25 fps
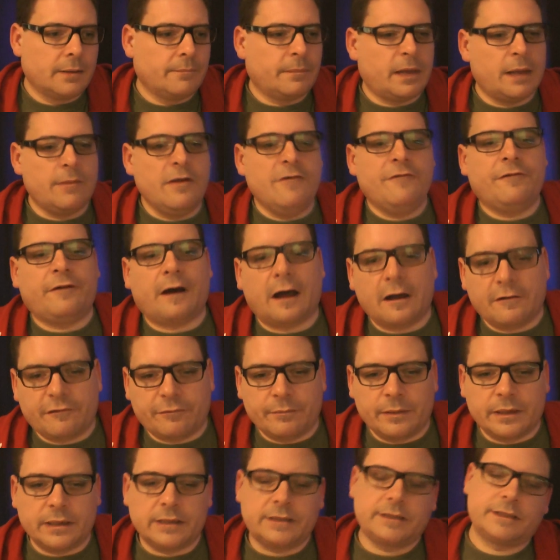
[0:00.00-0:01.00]
Maybe
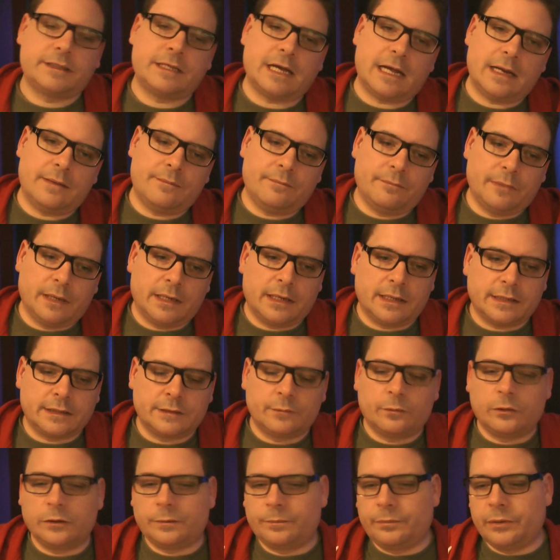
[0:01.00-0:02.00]
5 minutes, 10
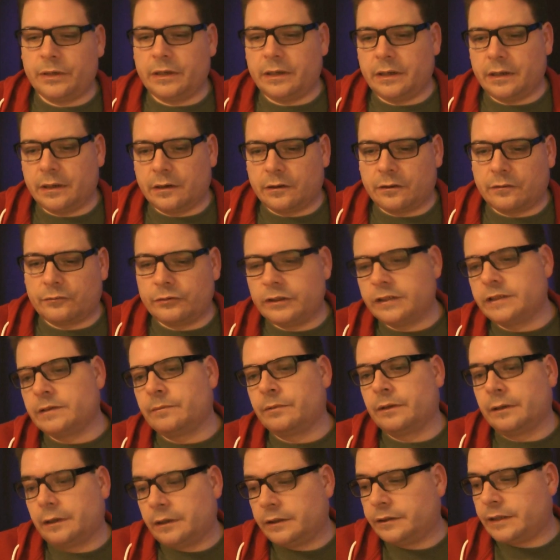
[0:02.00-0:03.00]
minutes would be a
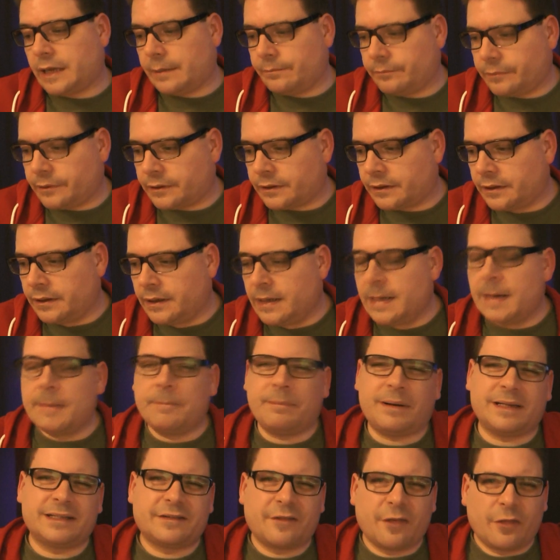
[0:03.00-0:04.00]
reasonable number,
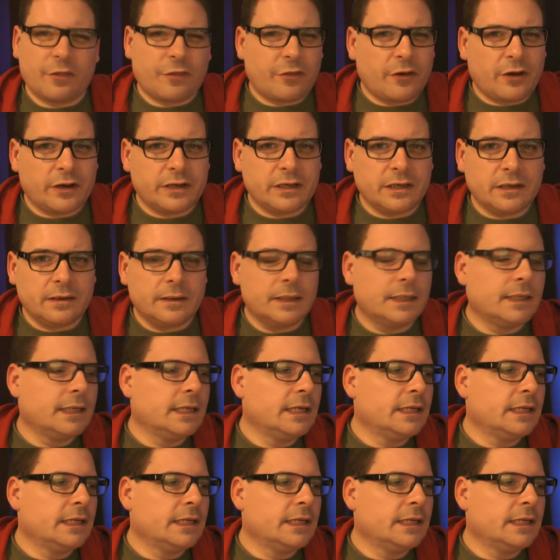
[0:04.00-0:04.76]
but 30...